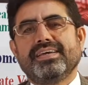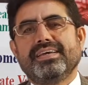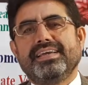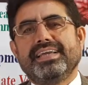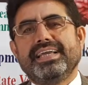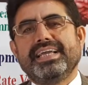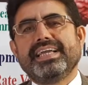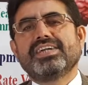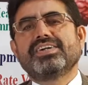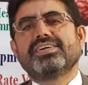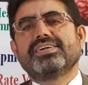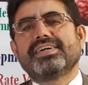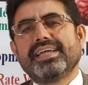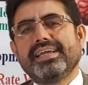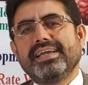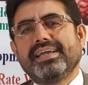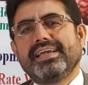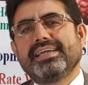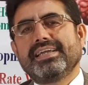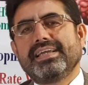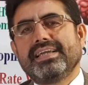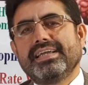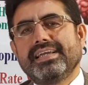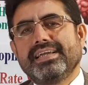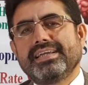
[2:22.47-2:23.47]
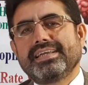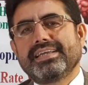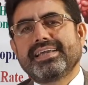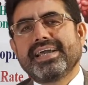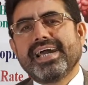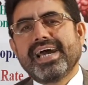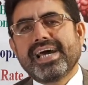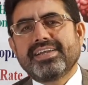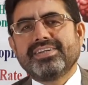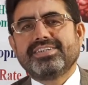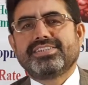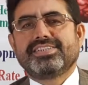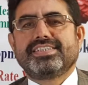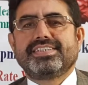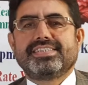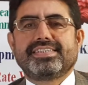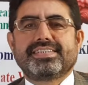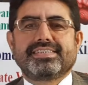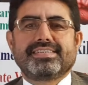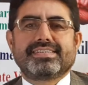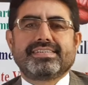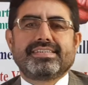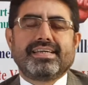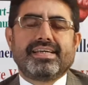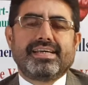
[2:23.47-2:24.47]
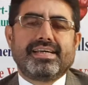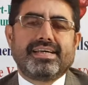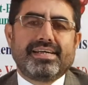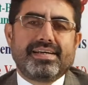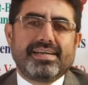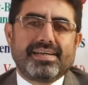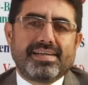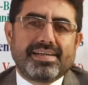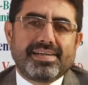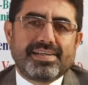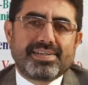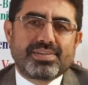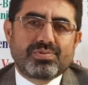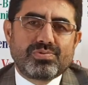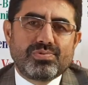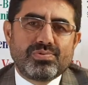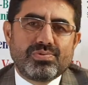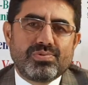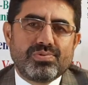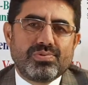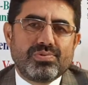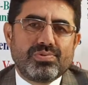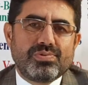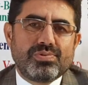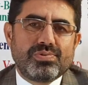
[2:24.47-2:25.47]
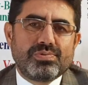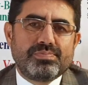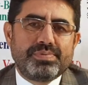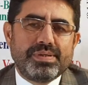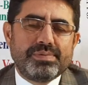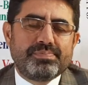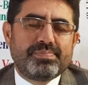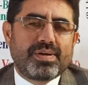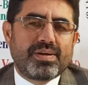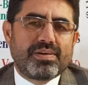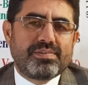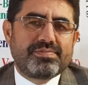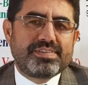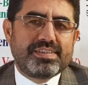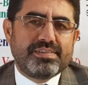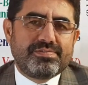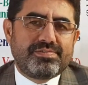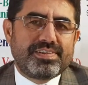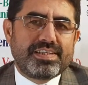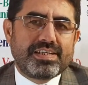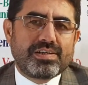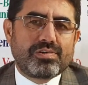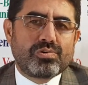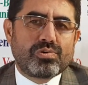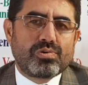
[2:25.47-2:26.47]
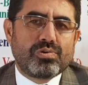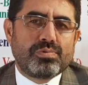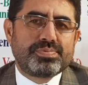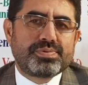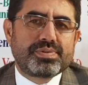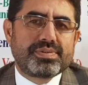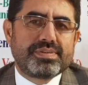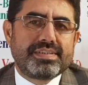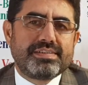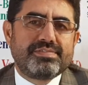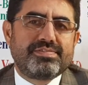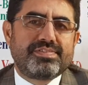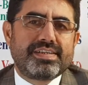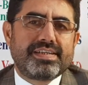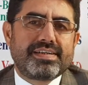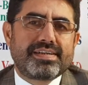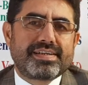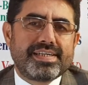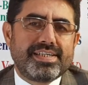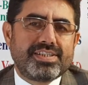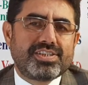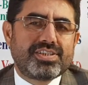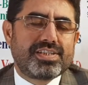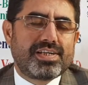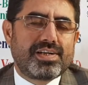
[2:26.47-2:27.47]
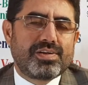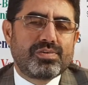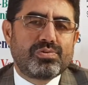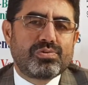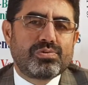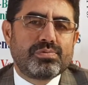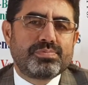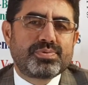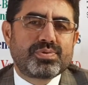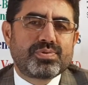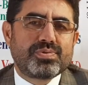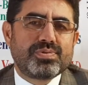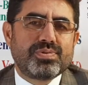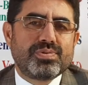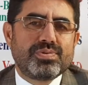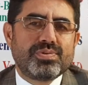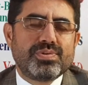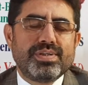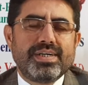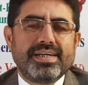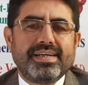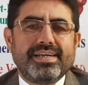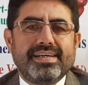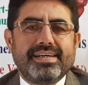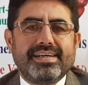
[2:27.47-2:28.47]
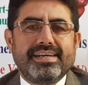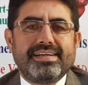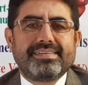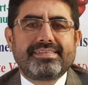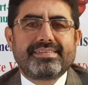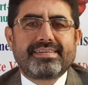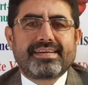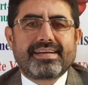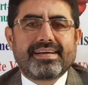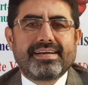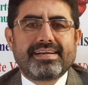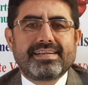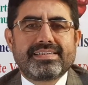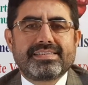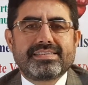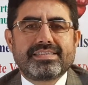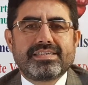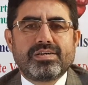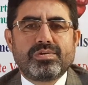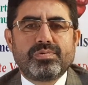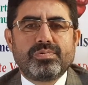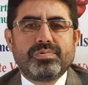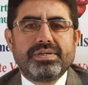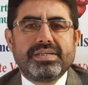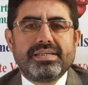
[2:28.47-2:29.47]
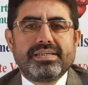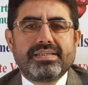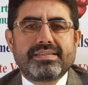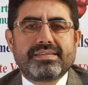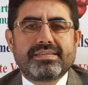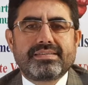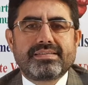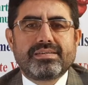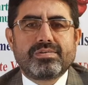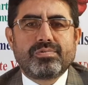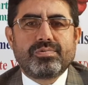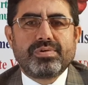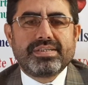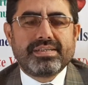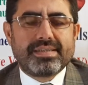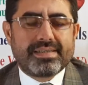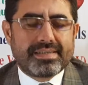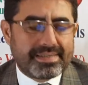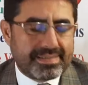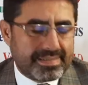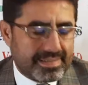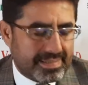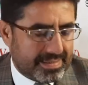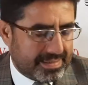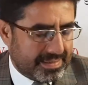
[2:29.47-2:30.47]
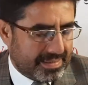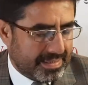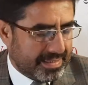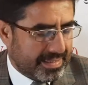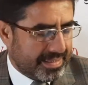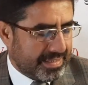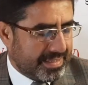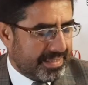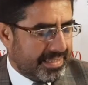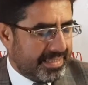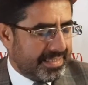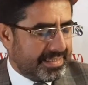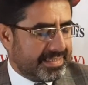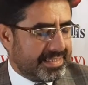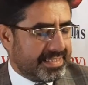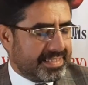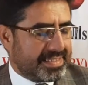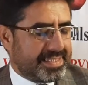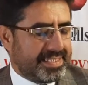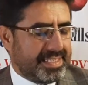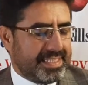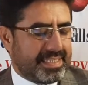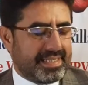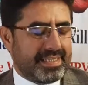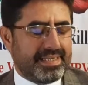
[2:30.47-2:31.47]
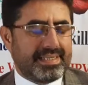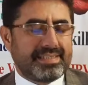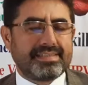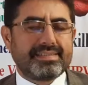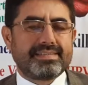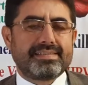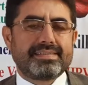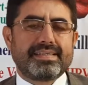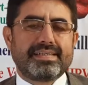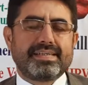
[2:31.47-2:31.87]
encourages to people of different groups, different racial groups, to interact with one another. And the second